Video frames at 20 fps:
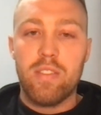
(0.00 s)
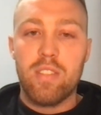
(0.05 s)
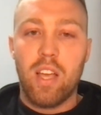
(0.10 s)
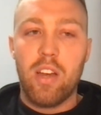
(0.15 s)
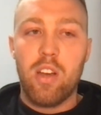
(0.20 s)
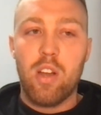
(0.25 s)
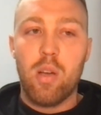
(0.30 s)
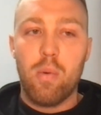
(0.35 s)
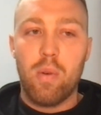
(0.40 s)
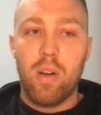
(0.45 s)
I
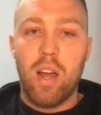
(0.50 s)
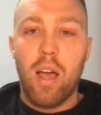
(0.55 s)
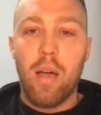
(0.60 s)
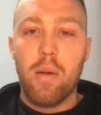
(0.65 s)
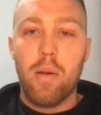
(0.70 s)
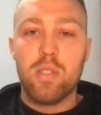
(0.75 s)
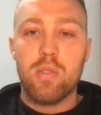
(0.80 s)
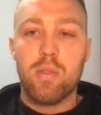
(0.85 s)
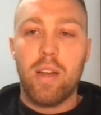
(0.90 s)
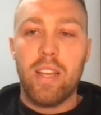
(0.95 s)
know when I
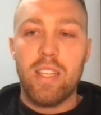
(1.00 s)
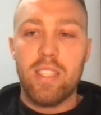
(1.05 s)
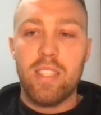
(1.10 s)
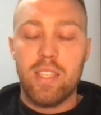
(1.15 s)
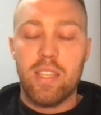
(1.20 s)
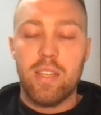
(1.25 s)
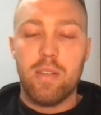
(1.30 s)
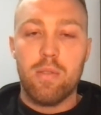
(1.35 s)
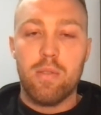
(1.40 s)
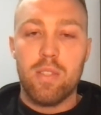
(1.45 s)
was racing,
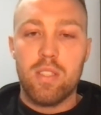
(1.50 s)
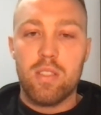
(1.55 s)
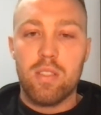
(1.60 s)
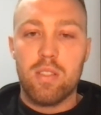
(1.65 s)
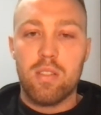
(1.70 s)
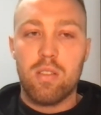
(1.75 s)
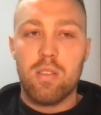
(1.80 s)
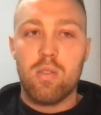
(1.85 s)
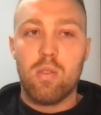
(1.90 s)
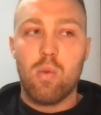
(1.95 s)
it was
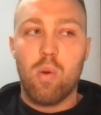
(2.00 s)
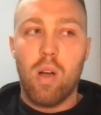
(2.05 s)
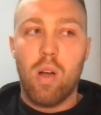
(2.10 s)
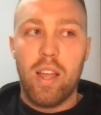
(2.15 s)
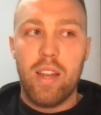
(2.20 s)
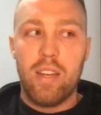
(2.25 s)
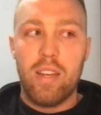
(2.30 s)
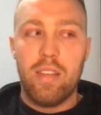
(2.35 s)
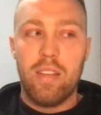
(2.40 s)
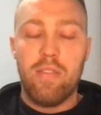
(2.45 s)

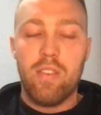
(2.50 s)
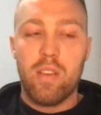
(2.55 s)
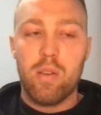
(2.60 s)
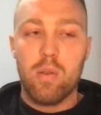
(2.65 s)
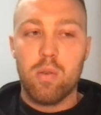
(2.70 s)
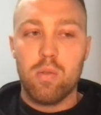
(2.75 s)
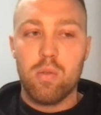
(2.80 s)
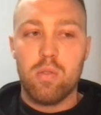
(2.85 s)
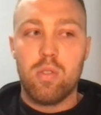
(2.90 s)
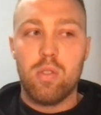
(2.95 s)
quite
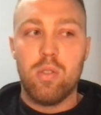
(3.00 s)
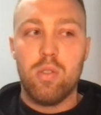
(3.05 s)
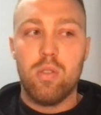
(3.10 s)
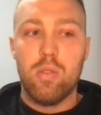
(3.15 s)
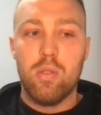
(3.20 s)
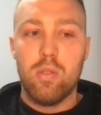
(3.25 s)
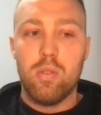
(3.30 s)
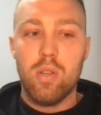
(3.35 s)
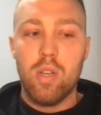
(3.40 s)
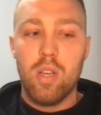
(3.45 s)
difficult
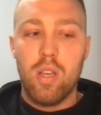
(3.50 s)
to